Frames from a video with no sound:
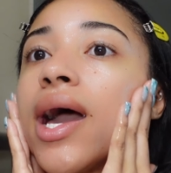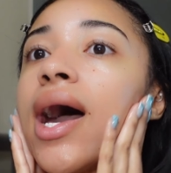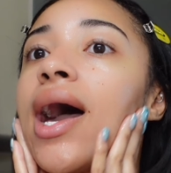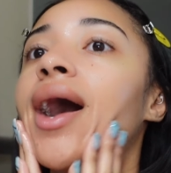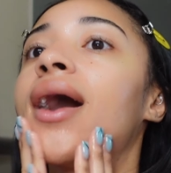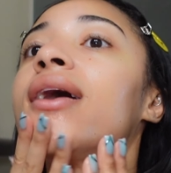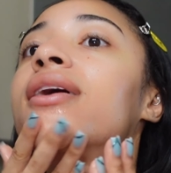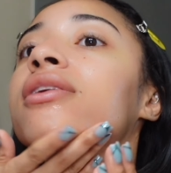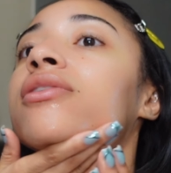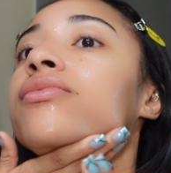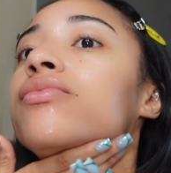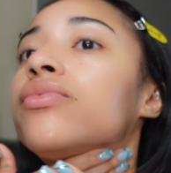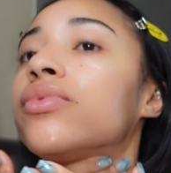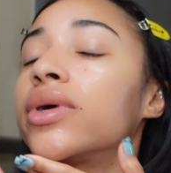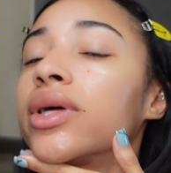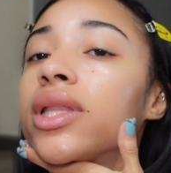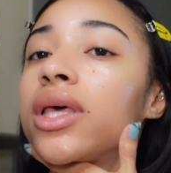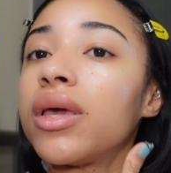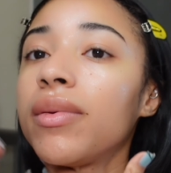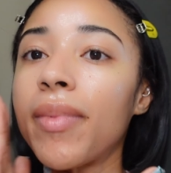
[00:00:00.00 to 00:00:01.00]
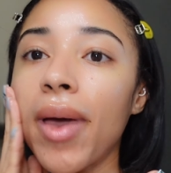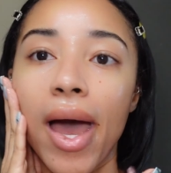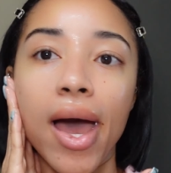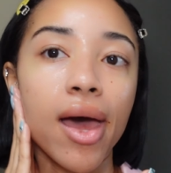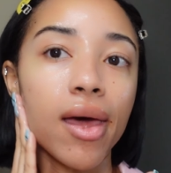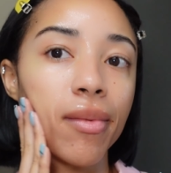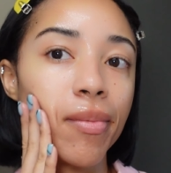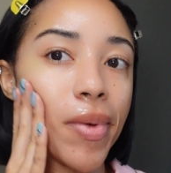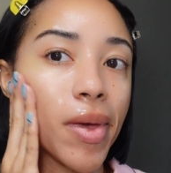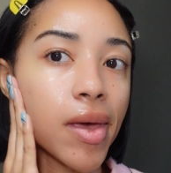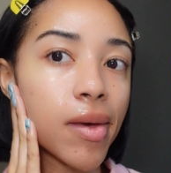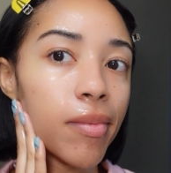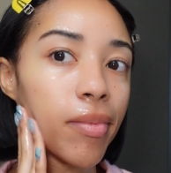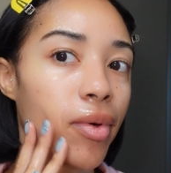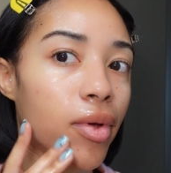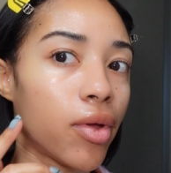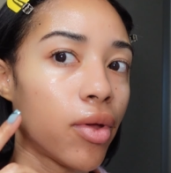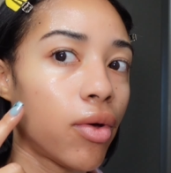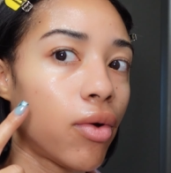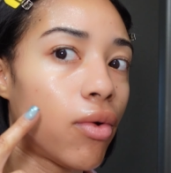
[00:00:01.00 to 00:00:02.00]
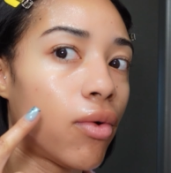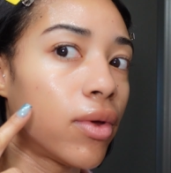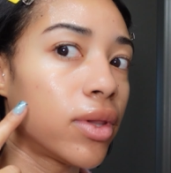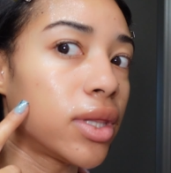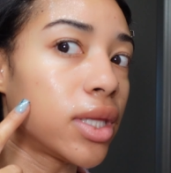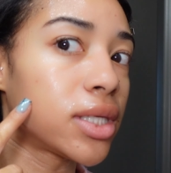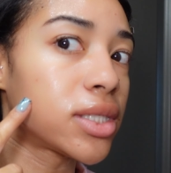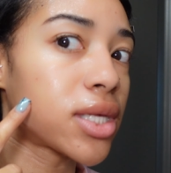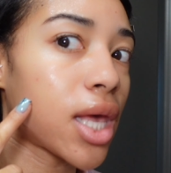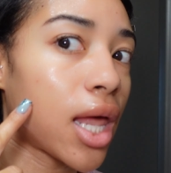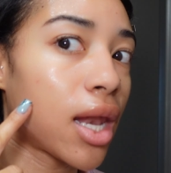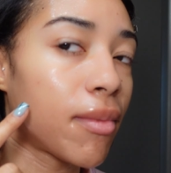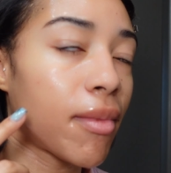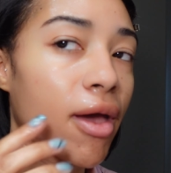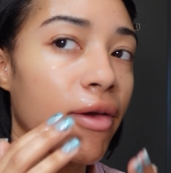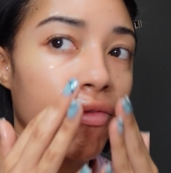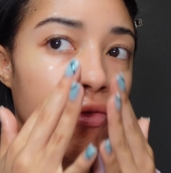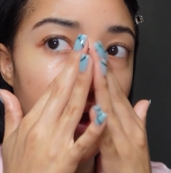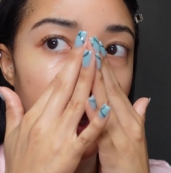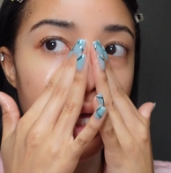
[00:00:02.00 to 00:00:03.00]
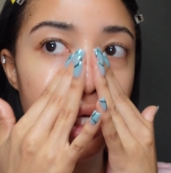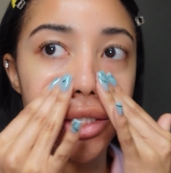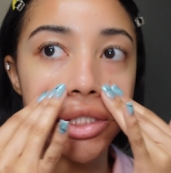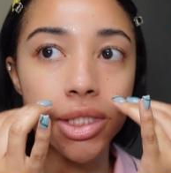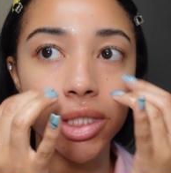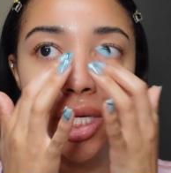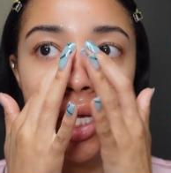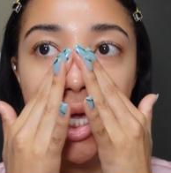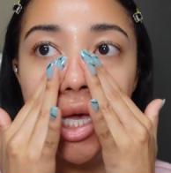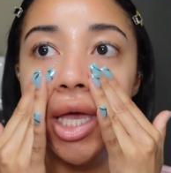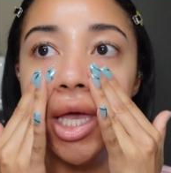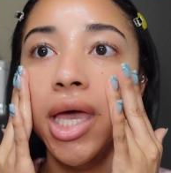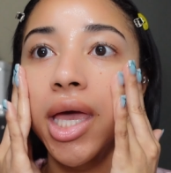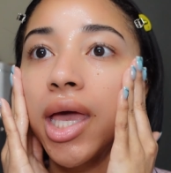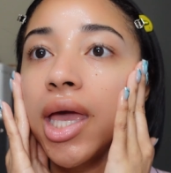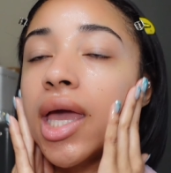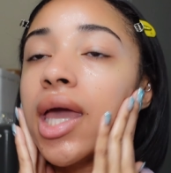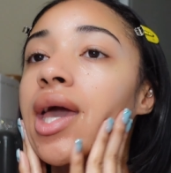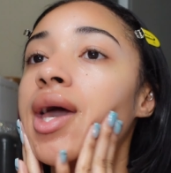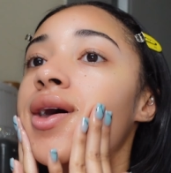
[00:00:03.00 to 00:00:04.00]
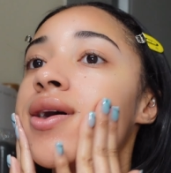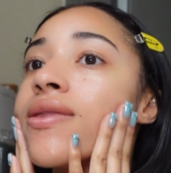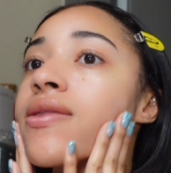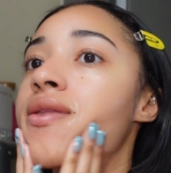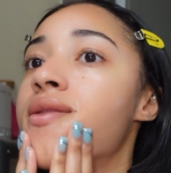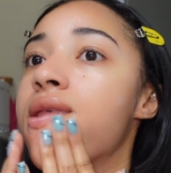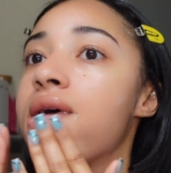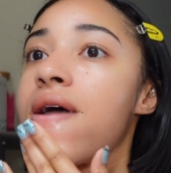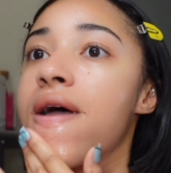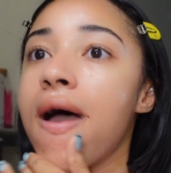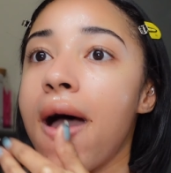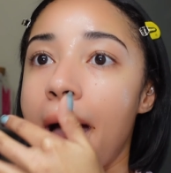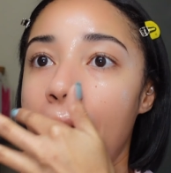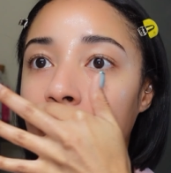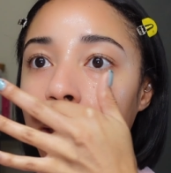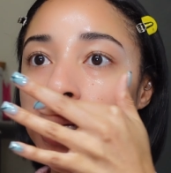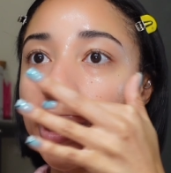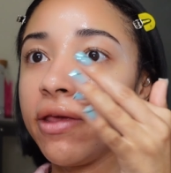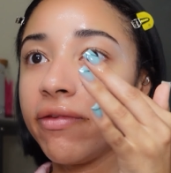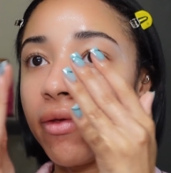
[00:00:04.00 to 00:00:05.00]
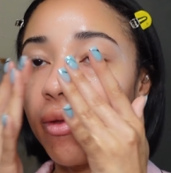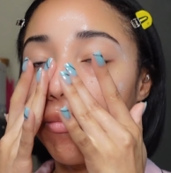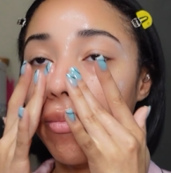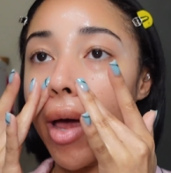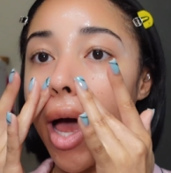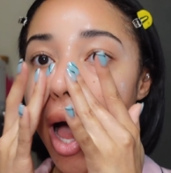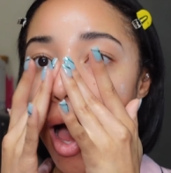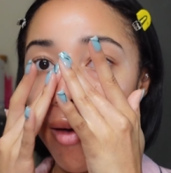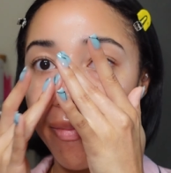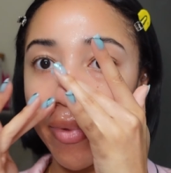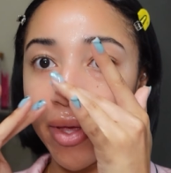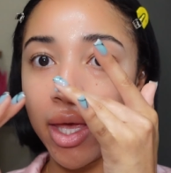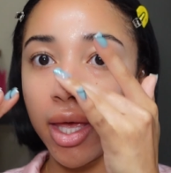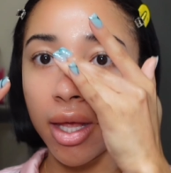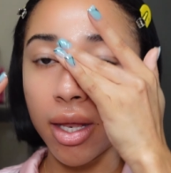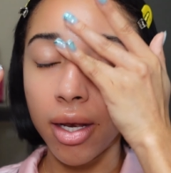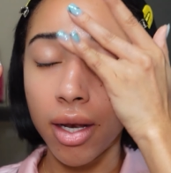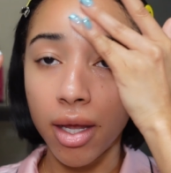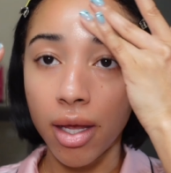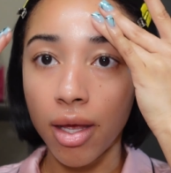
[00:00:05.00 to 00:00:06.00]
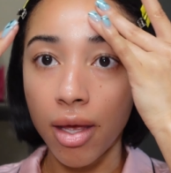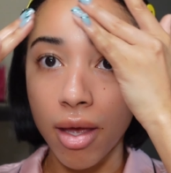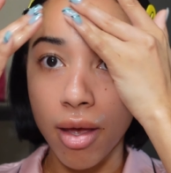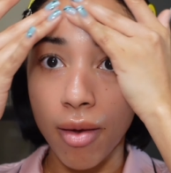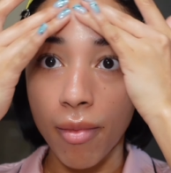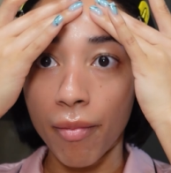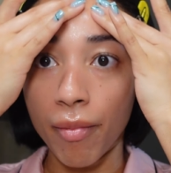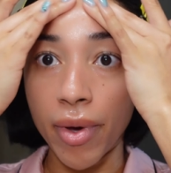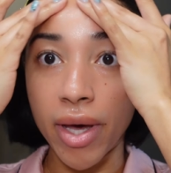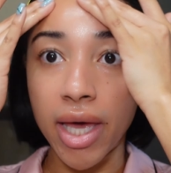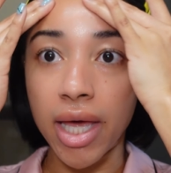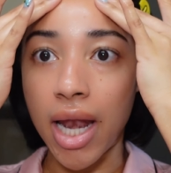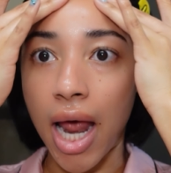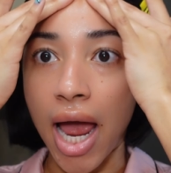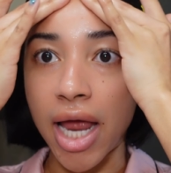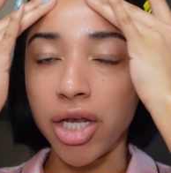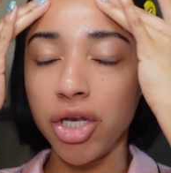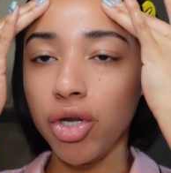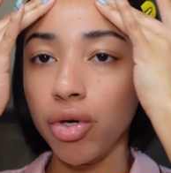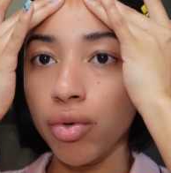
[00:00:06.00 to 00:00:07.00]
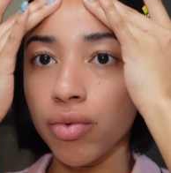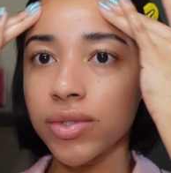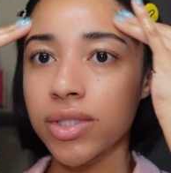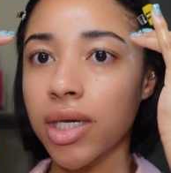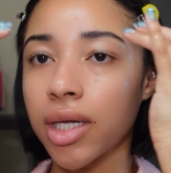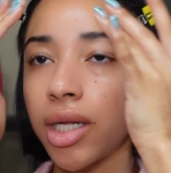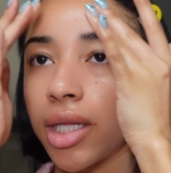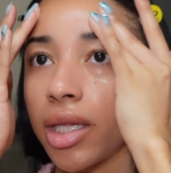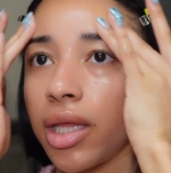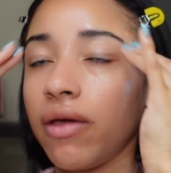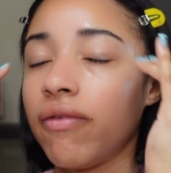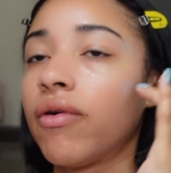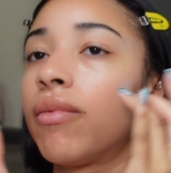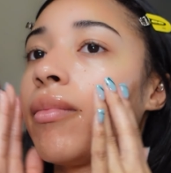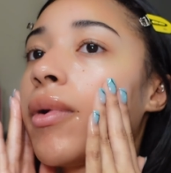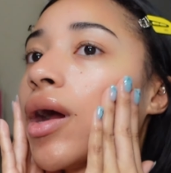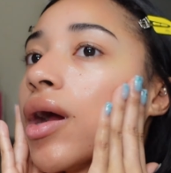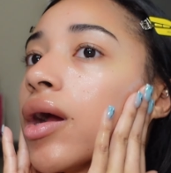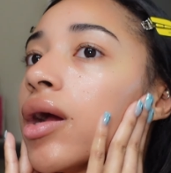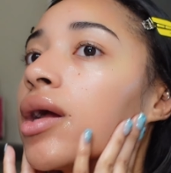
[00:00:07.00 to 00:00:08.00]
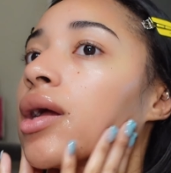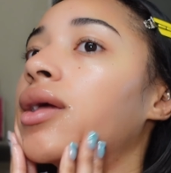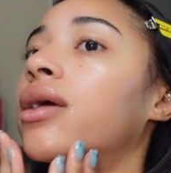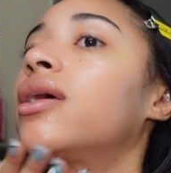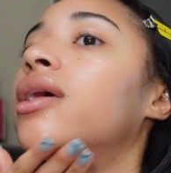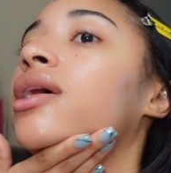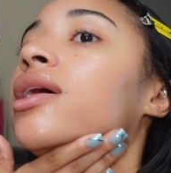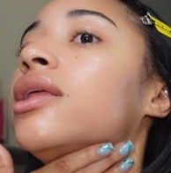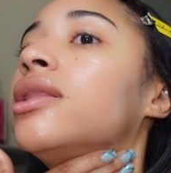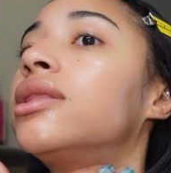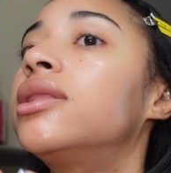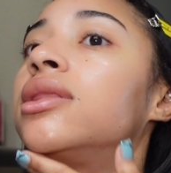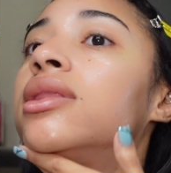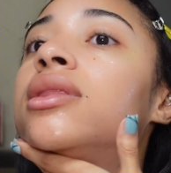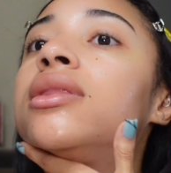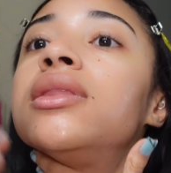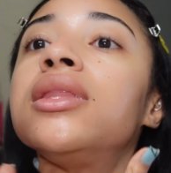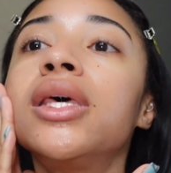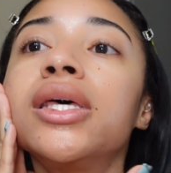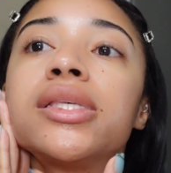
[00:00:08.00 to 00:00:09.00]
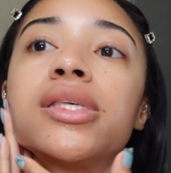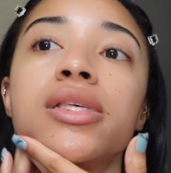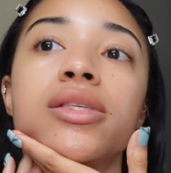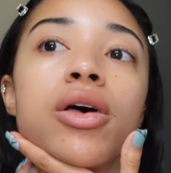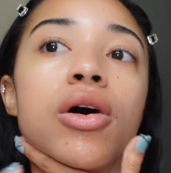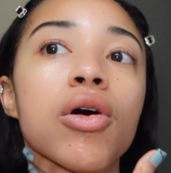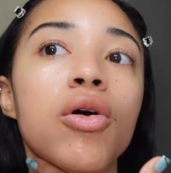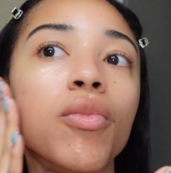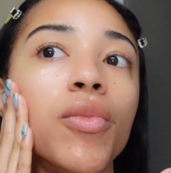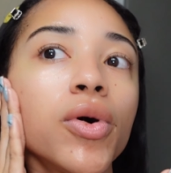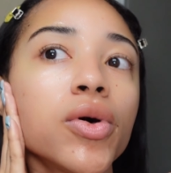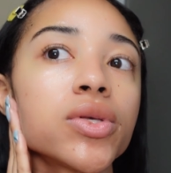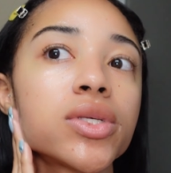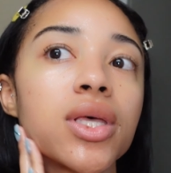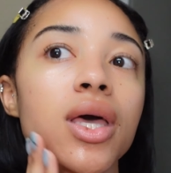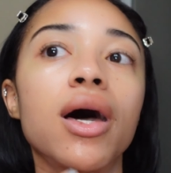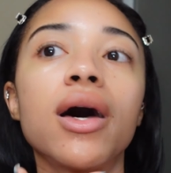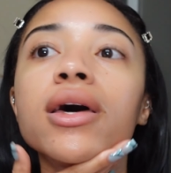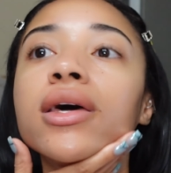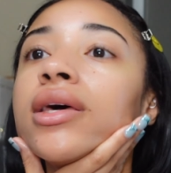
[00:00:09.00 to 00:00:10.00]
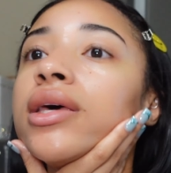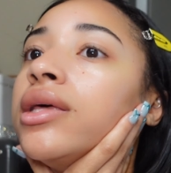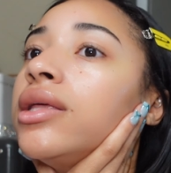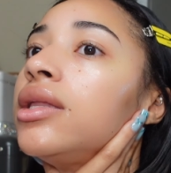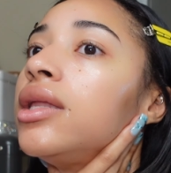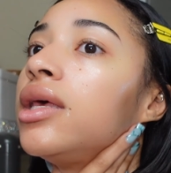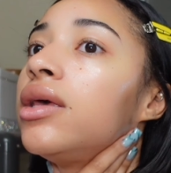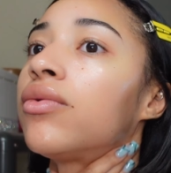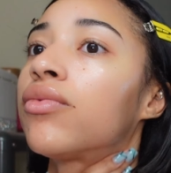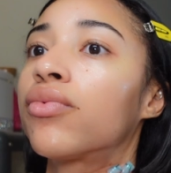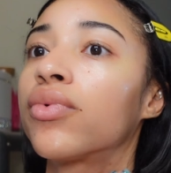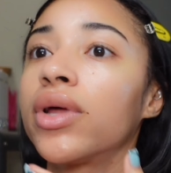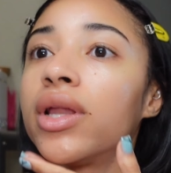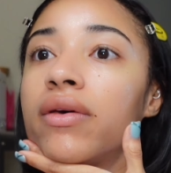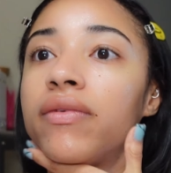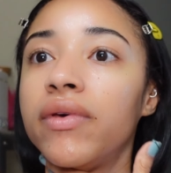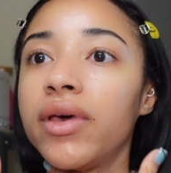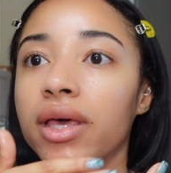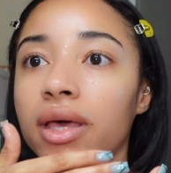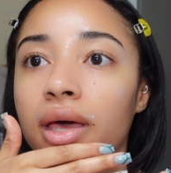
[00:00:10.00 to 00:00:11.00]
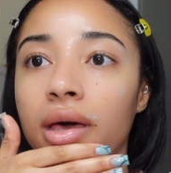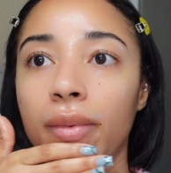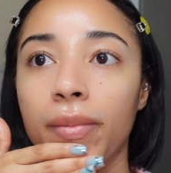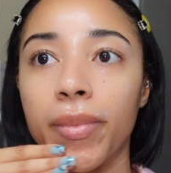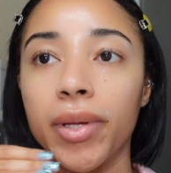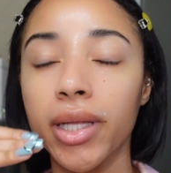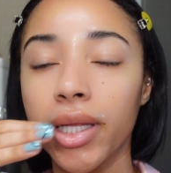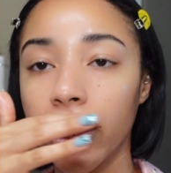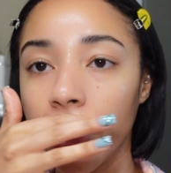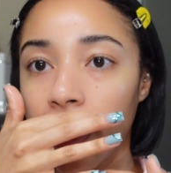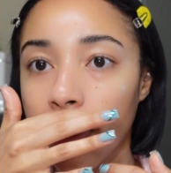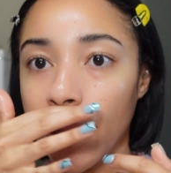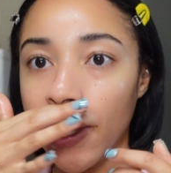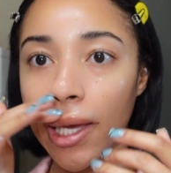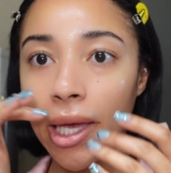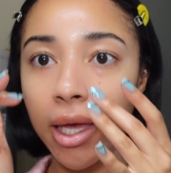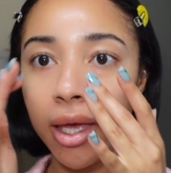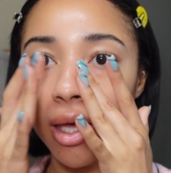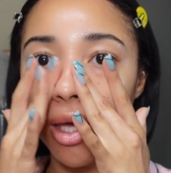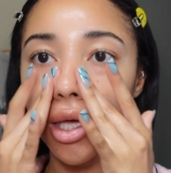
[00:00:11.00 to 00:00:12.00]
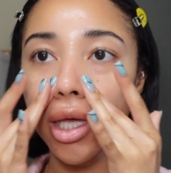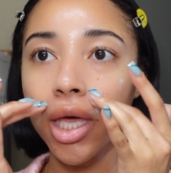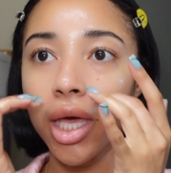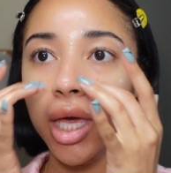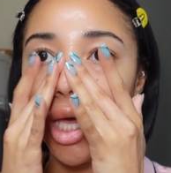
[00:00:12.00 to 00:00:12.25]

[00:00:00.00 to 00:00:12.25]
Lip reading: I had a really bad pimple on this side of my face and I didn't even pop it, but I knew it was gonna leave a mark, and this has almost gotten rid of it completely.